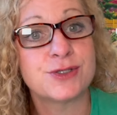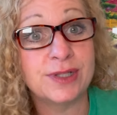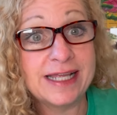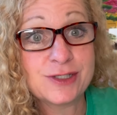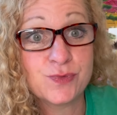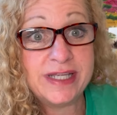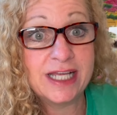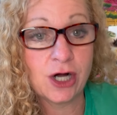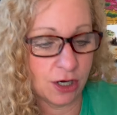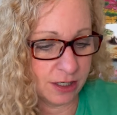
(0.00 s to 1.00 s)
Let's read the
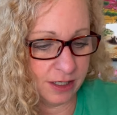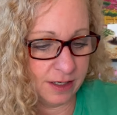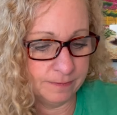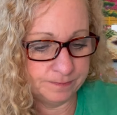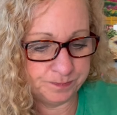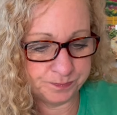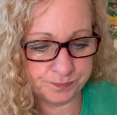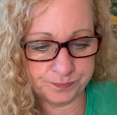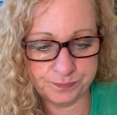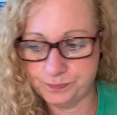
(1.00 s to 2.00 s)
card.
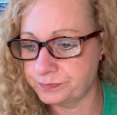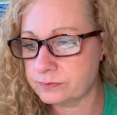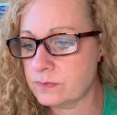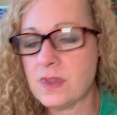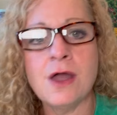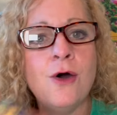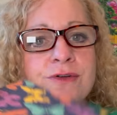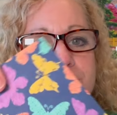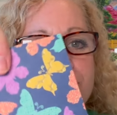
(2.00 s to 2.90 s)
Oh, it's in